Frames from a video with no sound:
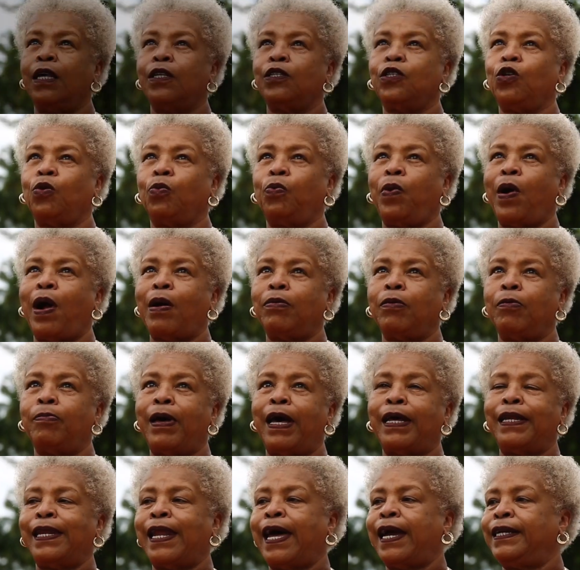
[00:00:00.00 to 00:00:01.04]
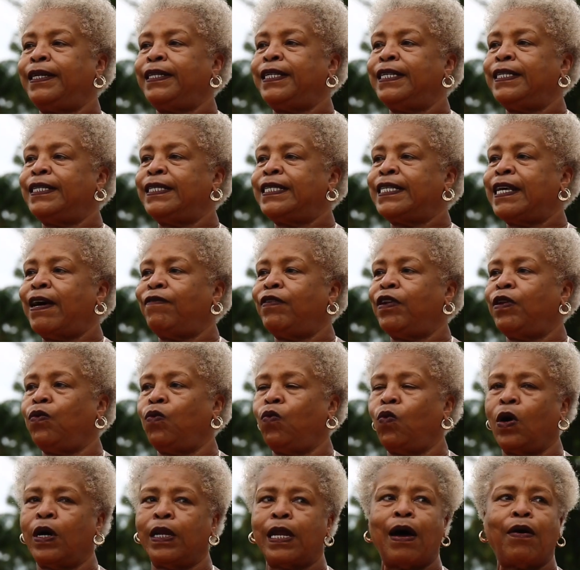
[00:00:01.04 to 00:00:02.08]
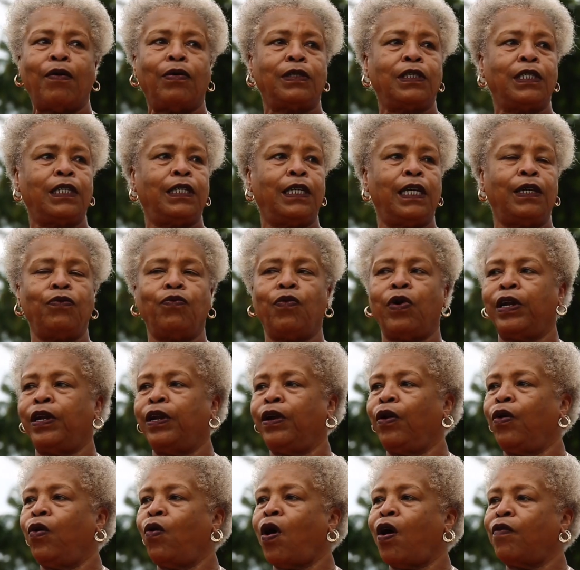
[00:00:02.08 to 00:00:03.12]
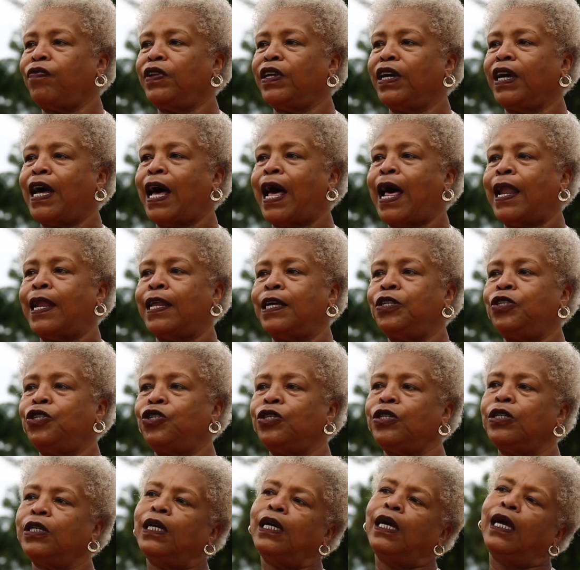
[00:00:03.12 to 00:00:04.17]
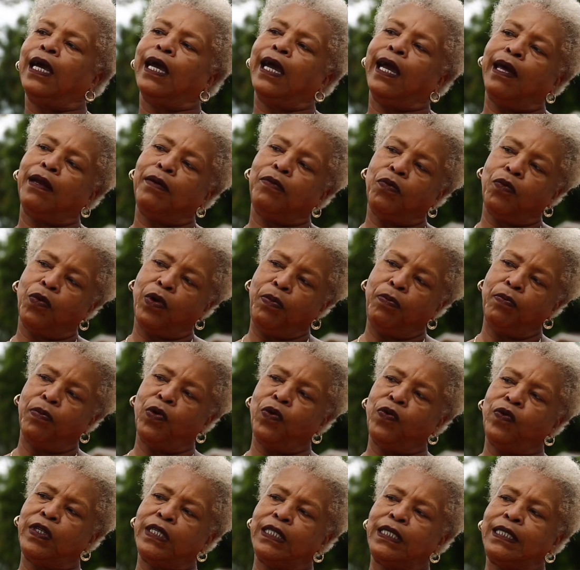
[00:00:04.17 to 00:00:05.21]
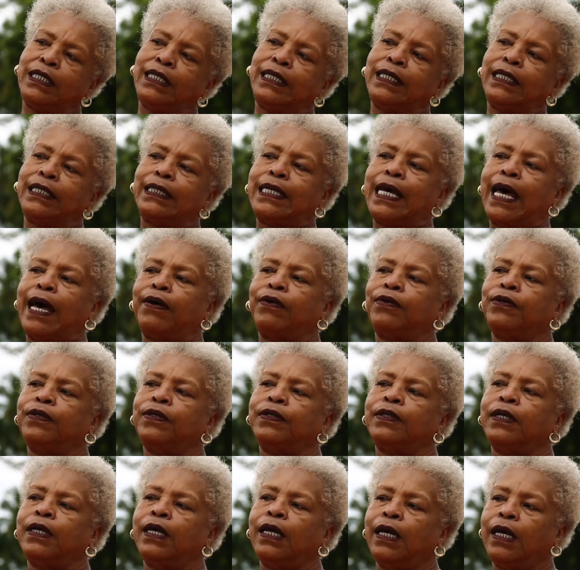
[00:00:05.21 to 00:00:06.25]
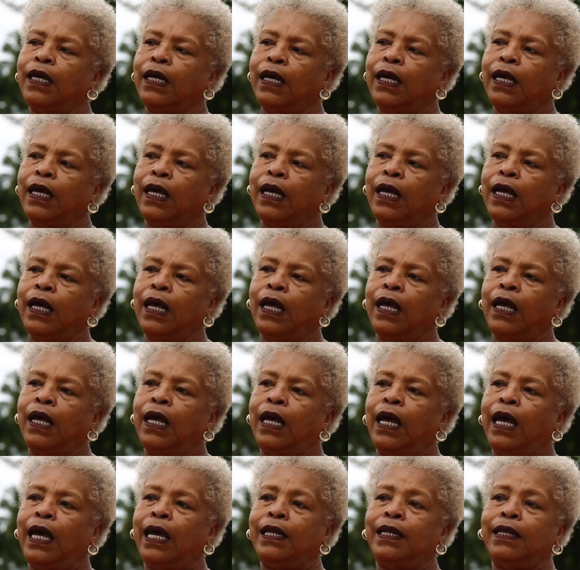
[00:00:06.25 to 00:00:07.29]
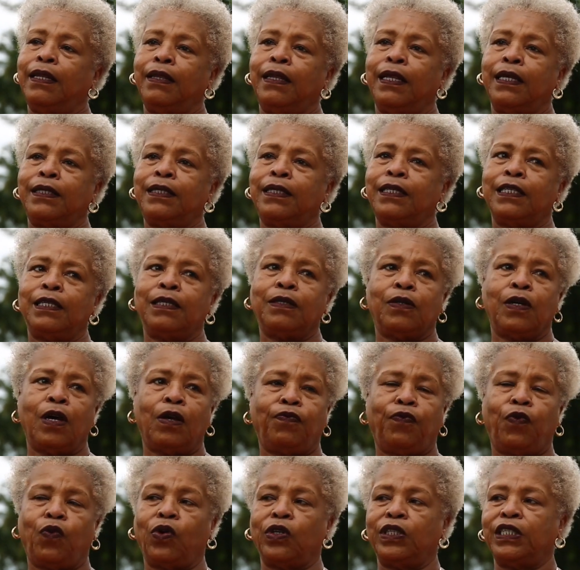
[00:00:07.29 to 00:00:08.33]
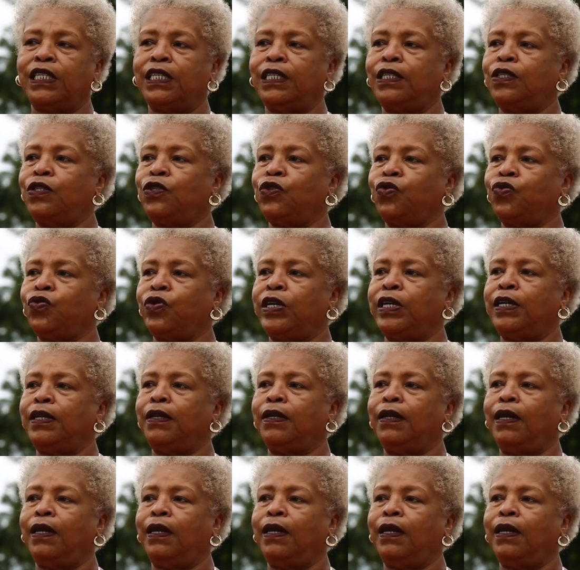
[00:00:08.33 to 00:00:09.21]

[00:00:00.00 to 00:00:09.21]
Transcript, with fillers: So probably about 1971, I was getting ready to go off to college, and we moved into this house. And this is 14th Street.